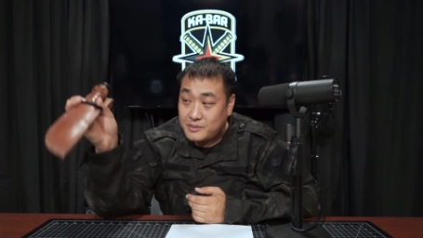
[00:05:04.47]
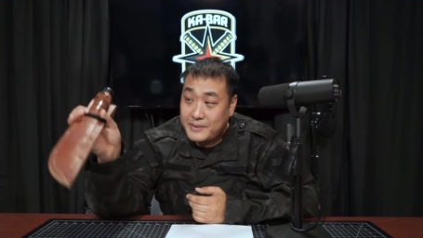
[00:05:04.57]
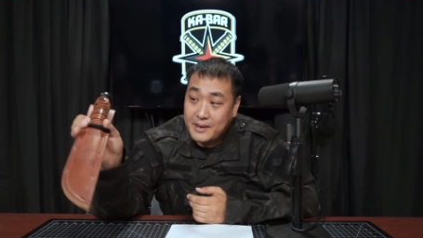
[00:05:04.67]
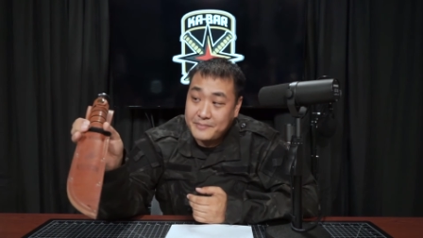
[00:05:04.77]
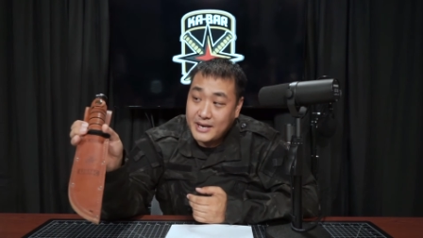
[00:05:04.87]
the
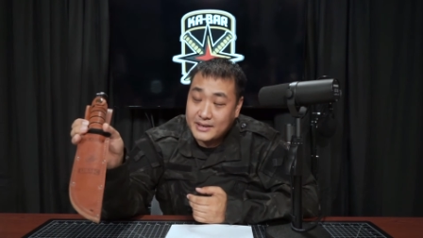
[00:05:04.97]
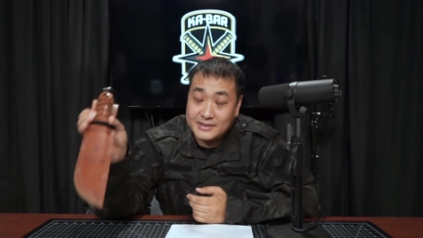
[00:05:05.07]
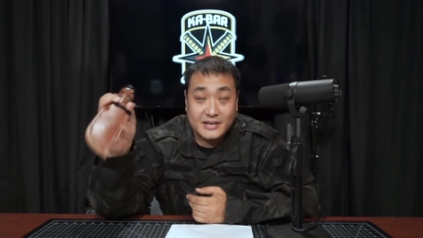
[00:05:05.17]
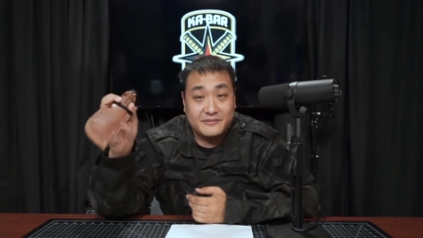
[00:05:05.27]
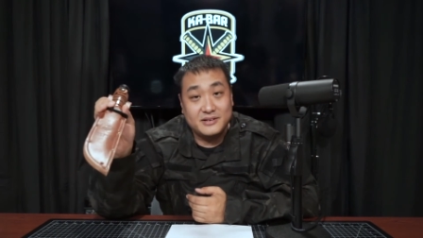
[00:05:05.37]
backpack,
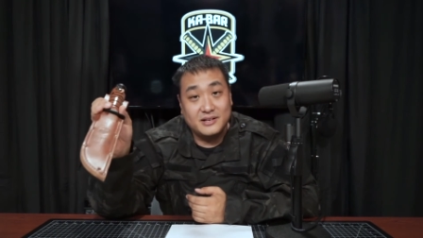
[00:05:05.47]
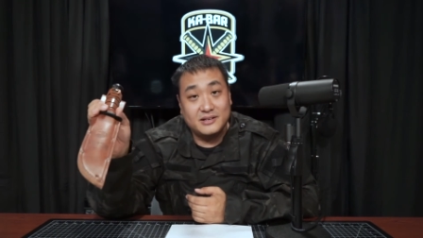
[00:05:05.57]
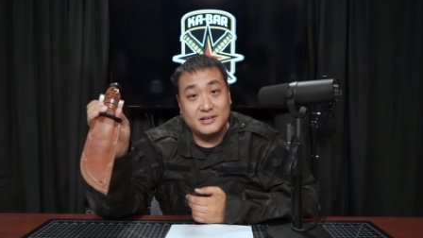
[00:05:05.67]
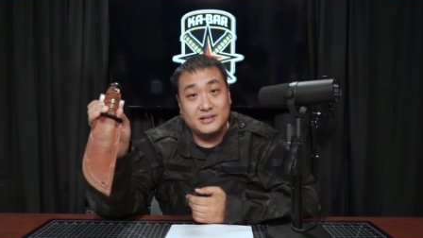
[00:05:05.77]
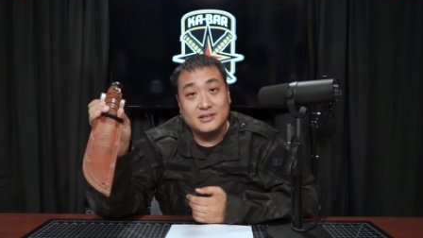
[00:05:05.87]

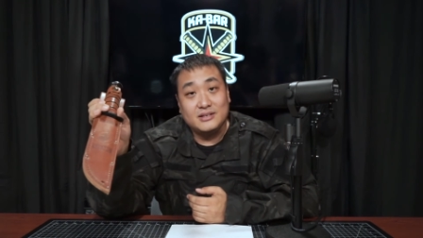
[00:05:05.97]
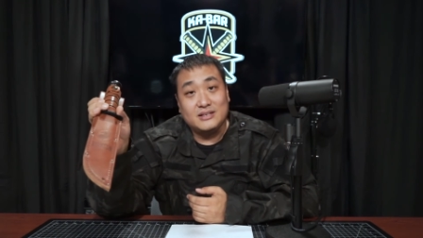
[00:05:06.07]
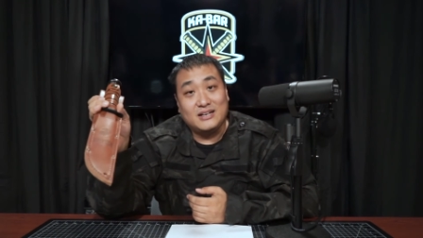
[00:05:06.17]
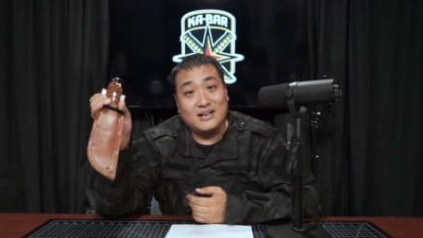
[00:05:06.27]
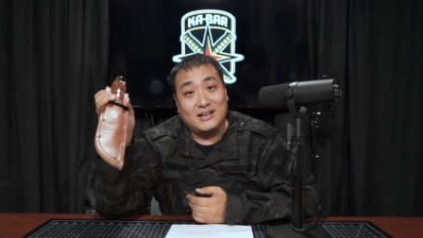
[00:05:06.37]
definitely,
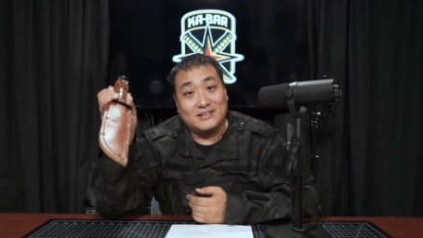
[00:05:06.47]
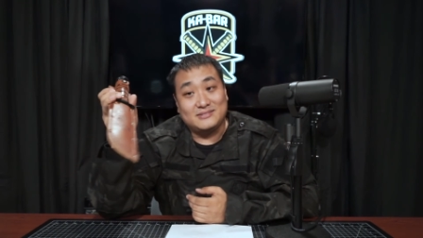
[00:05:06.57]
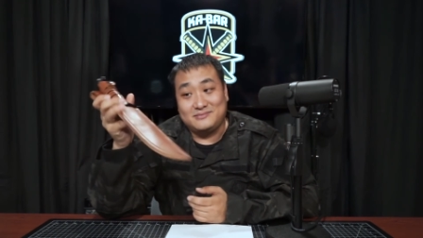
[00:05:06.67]
uh,